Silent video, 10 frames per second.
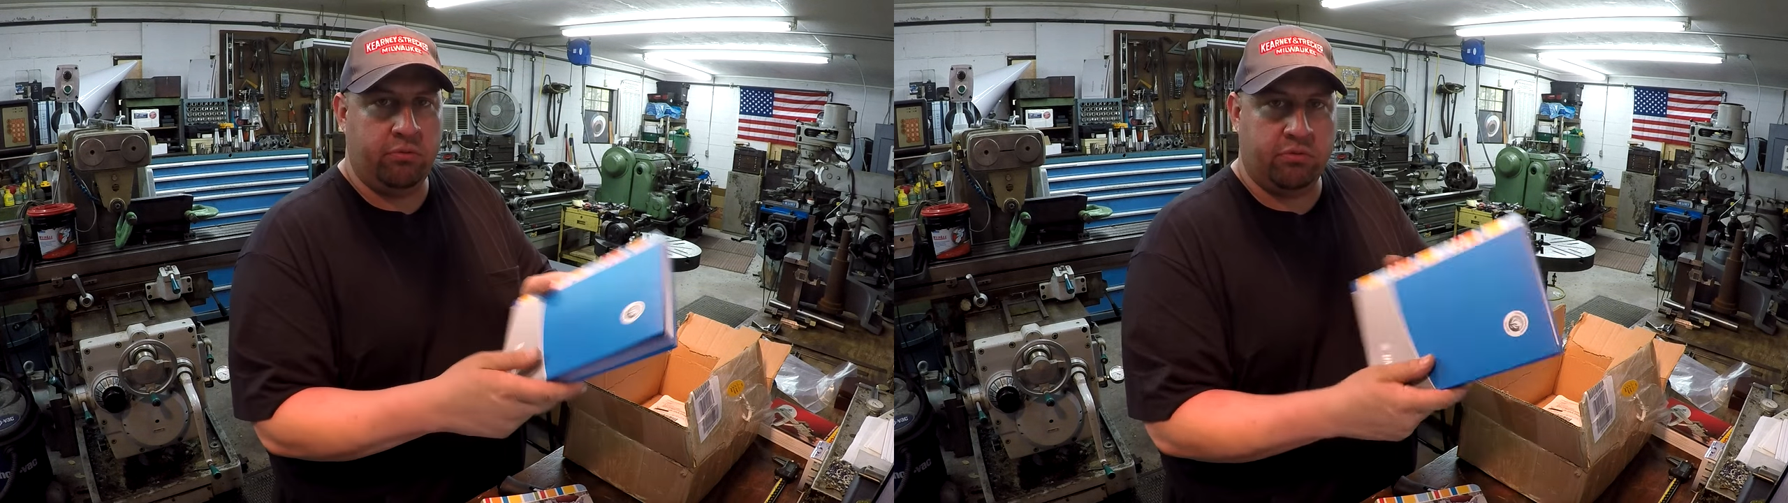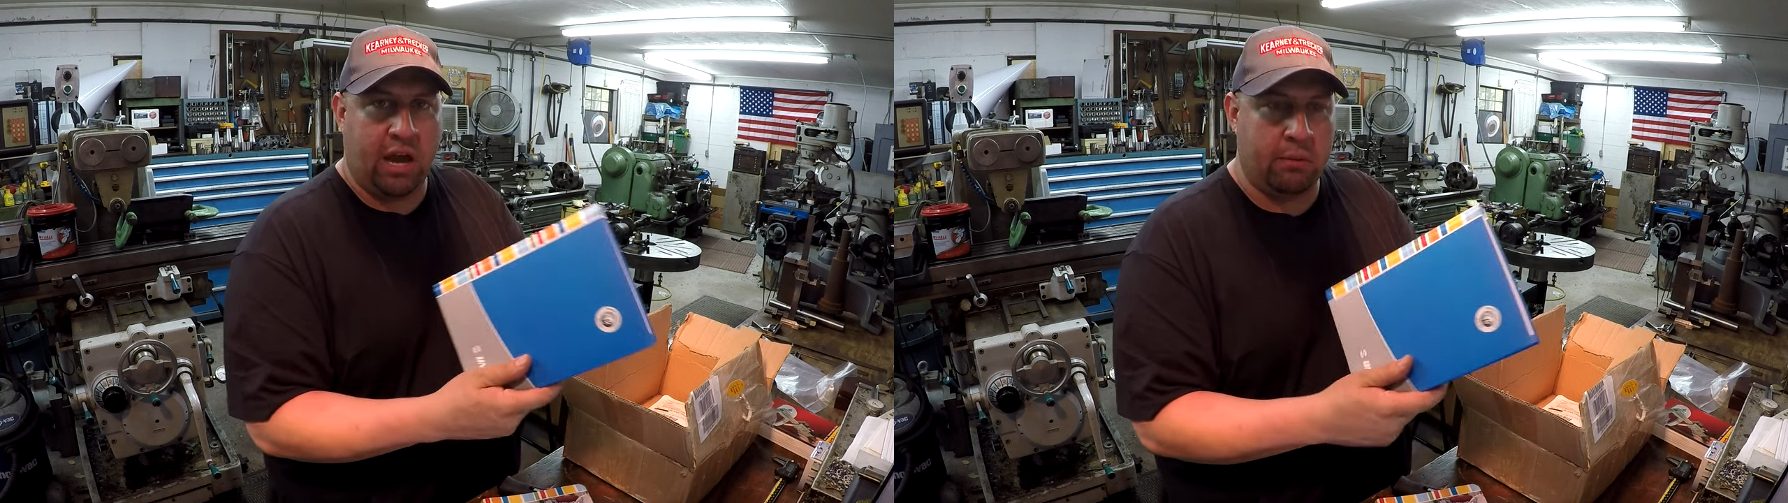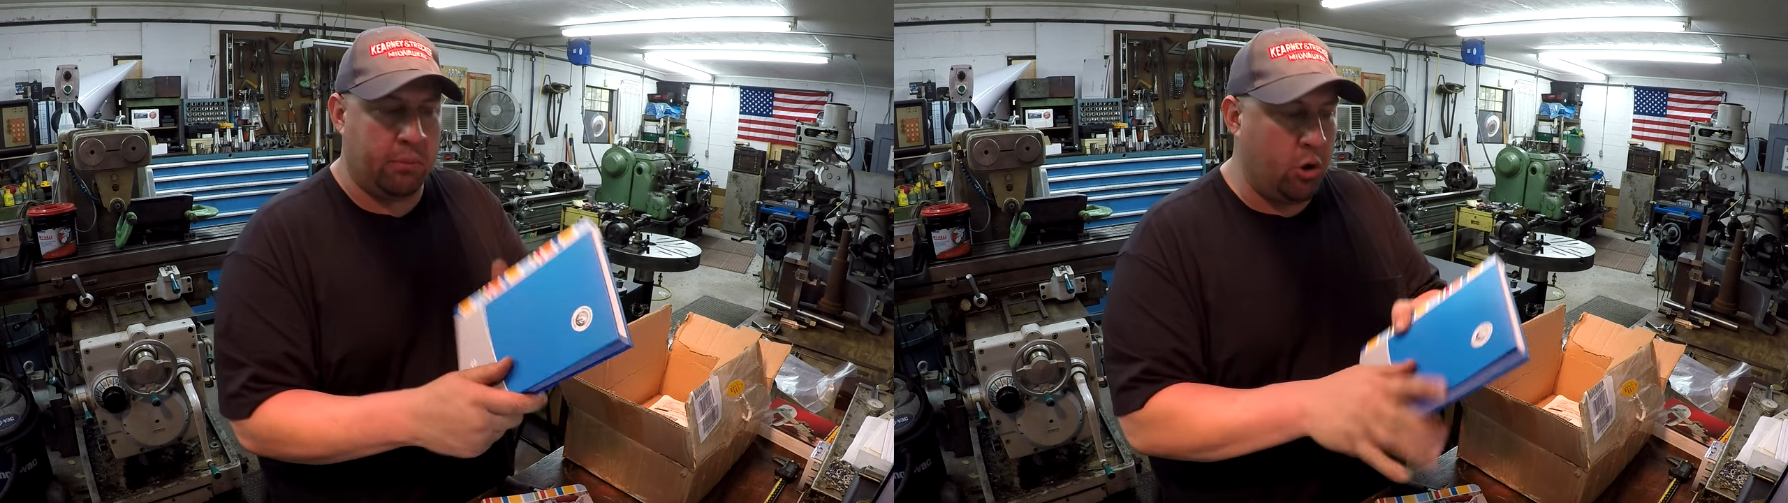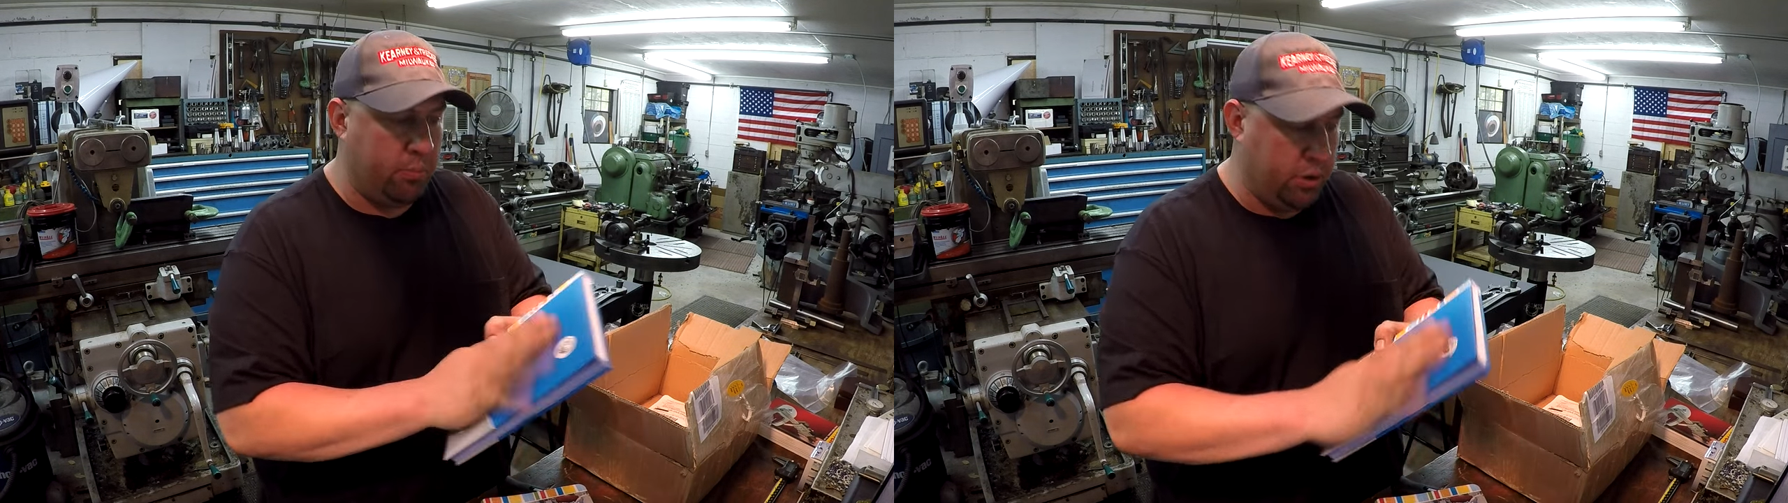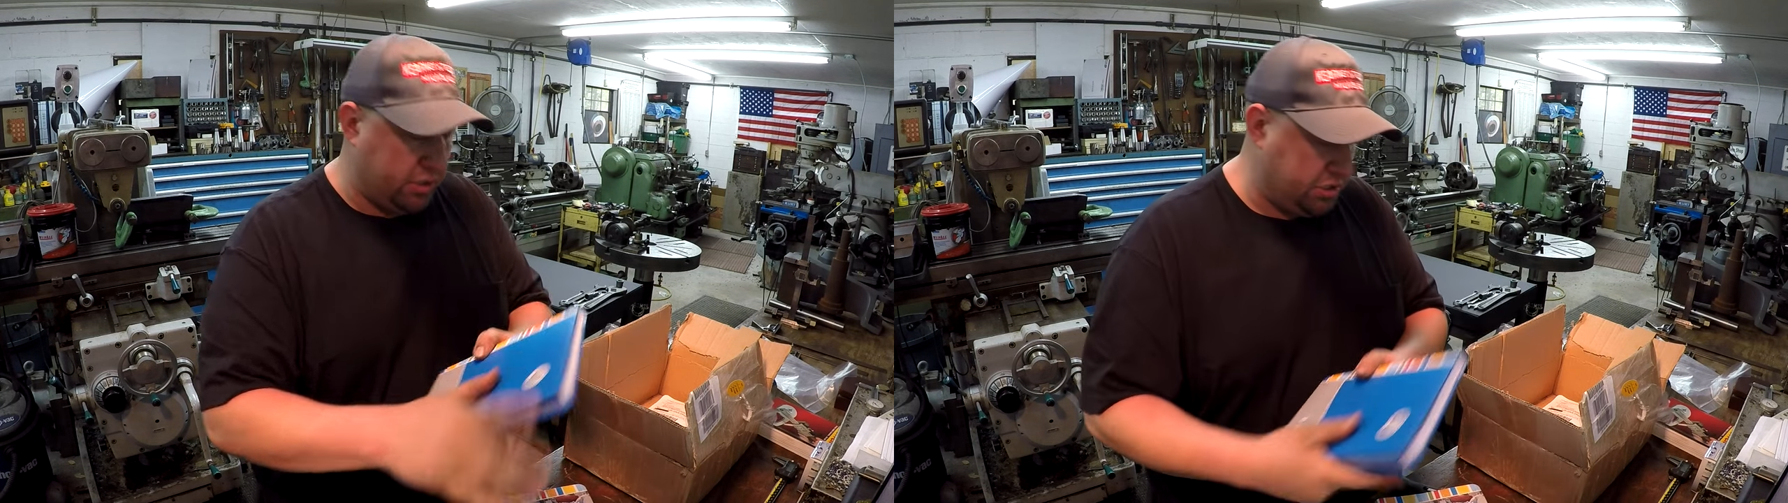type
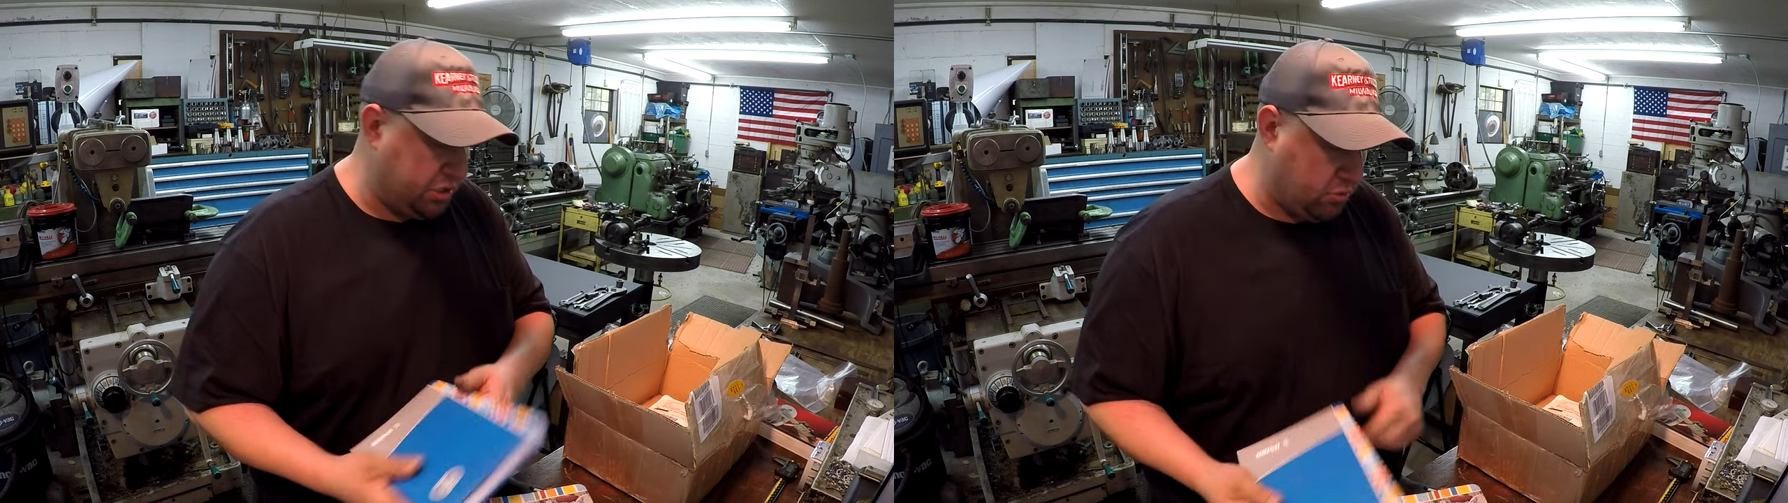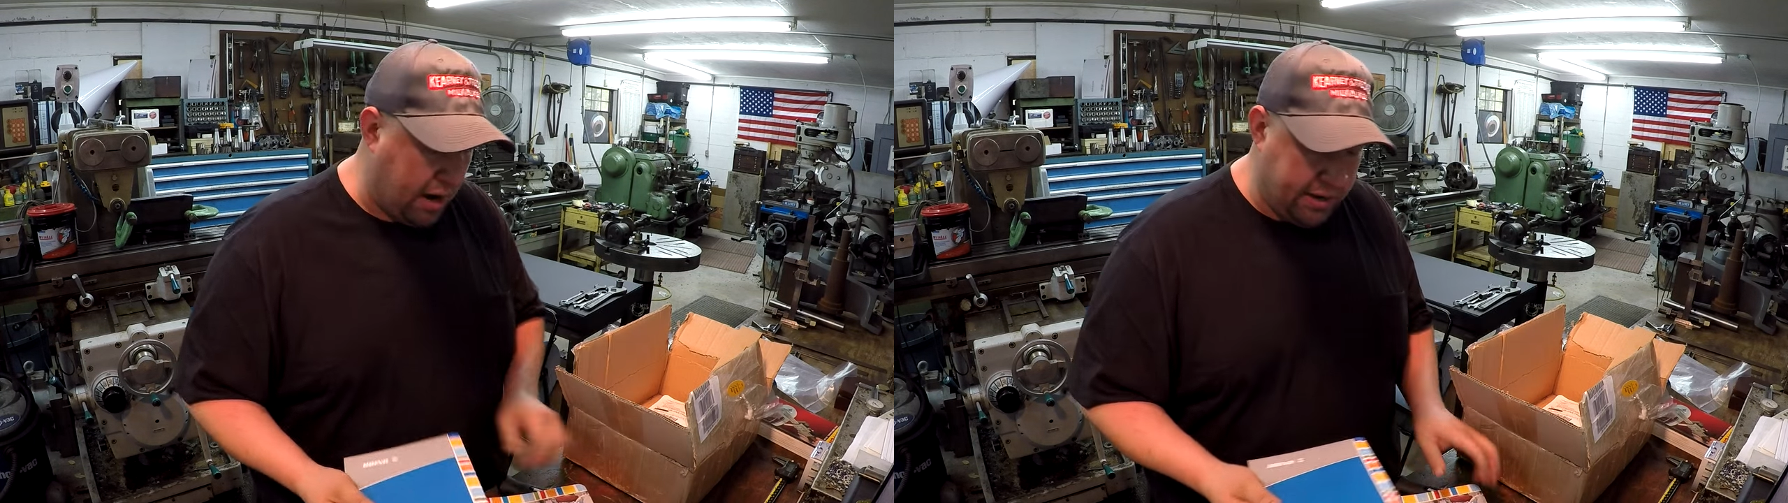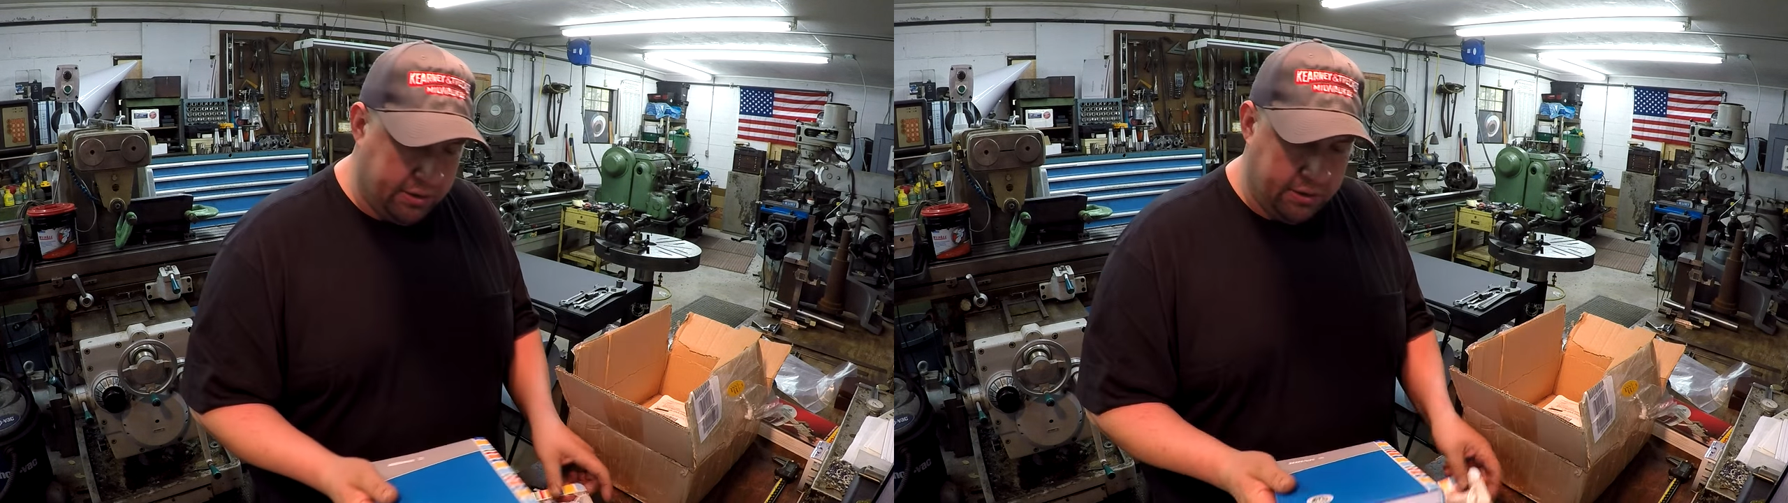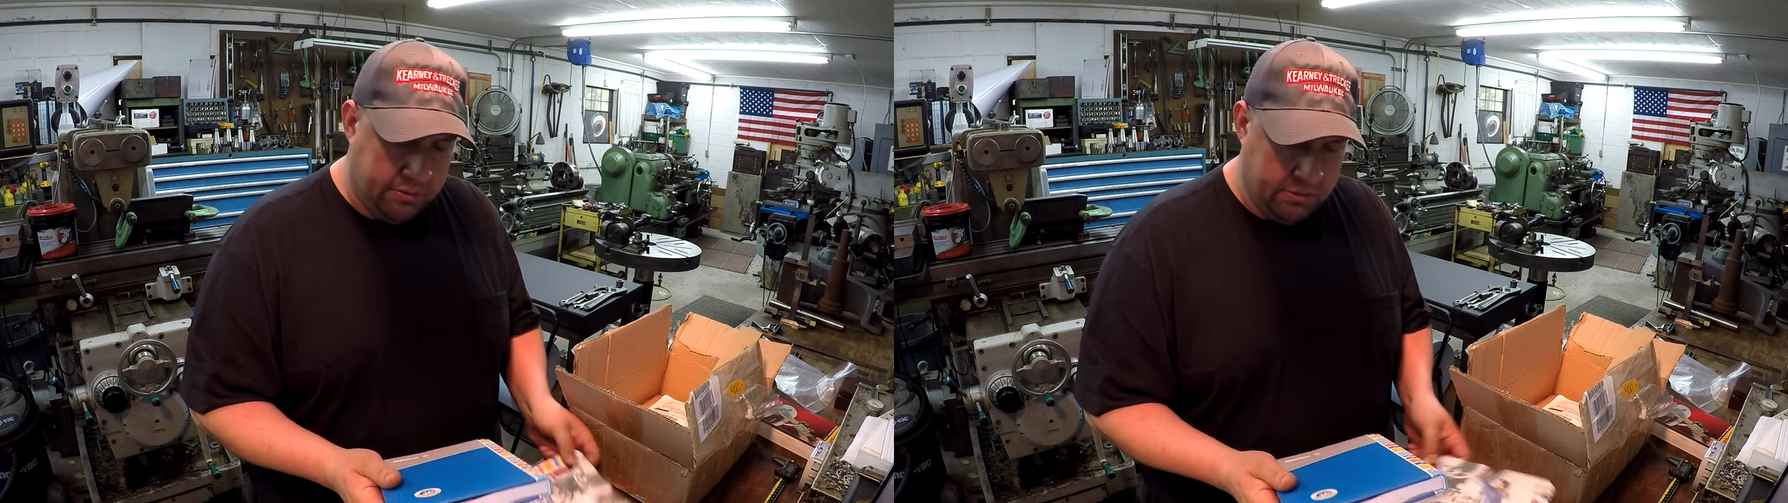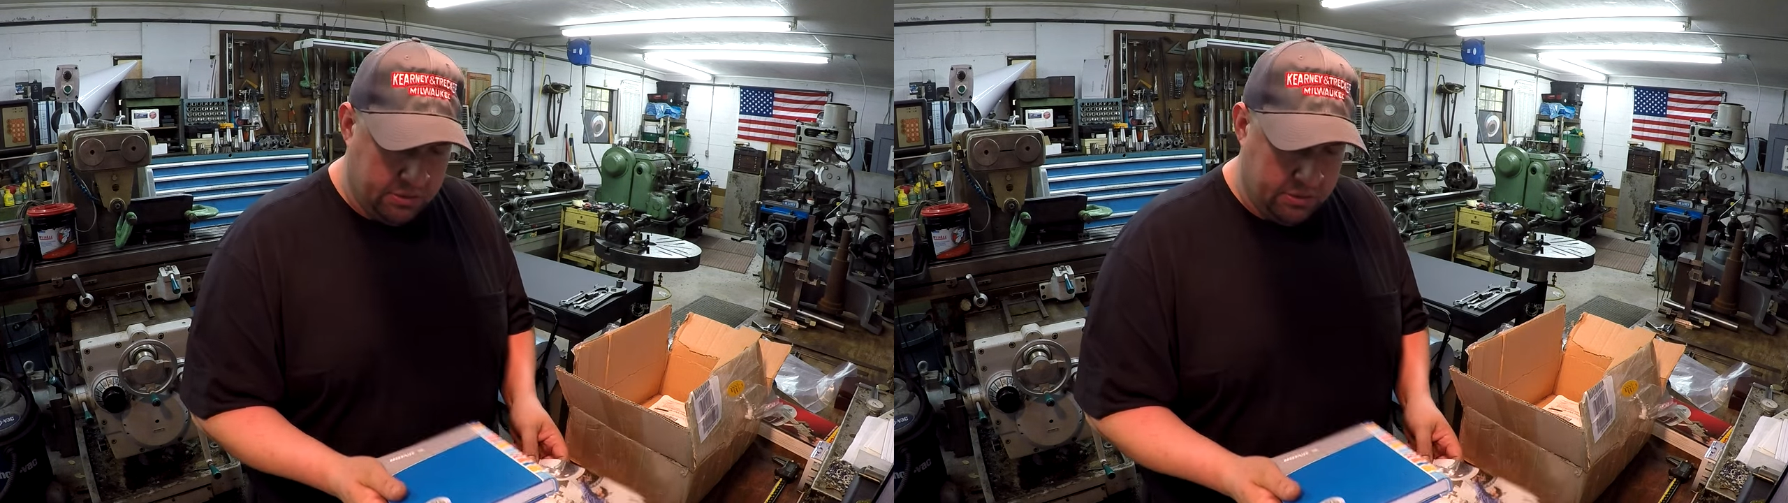notebook that you'd write in.